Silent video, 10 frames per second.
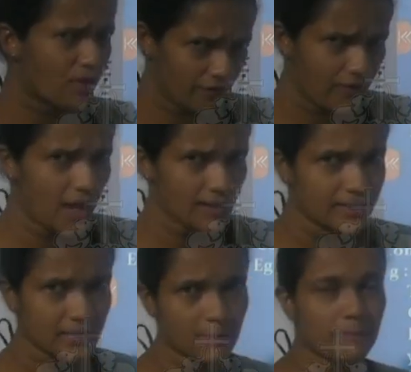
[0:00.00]
of flood,
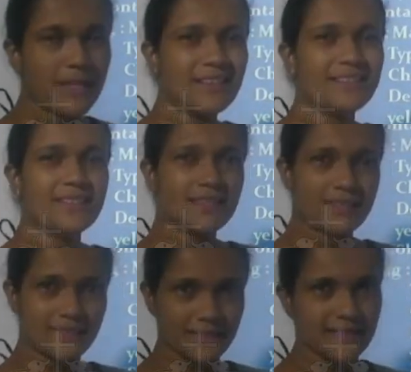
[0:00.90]
many
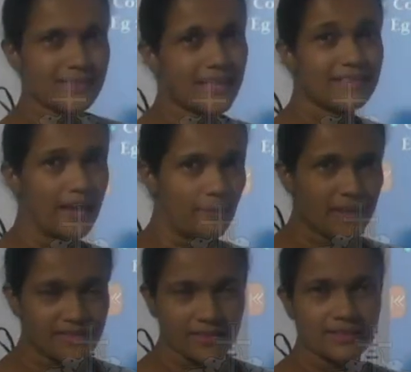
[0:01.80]
diseases and
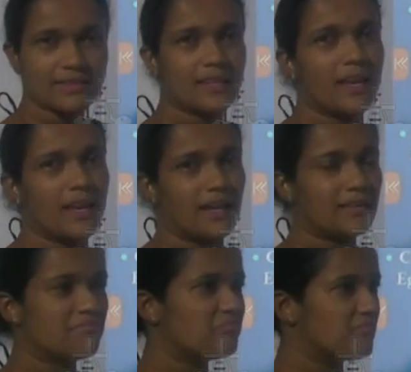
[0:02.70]
damages
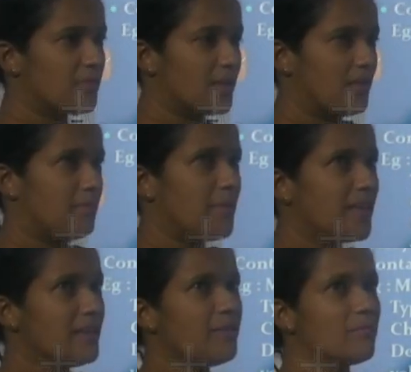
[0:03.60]
and
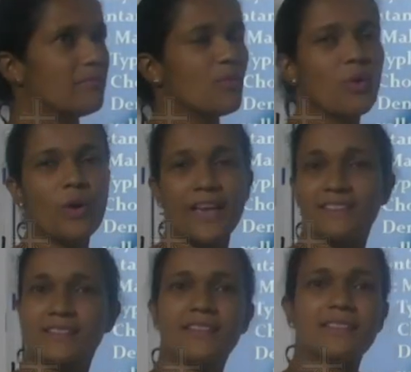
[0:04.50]
many more
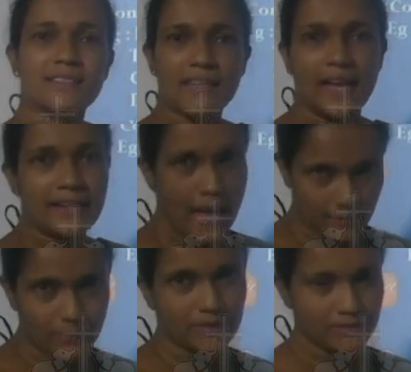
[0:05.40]
accidents can
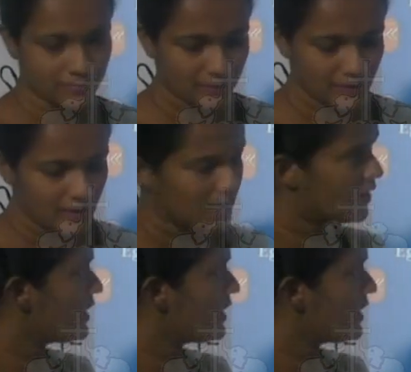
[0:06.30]
happen. Now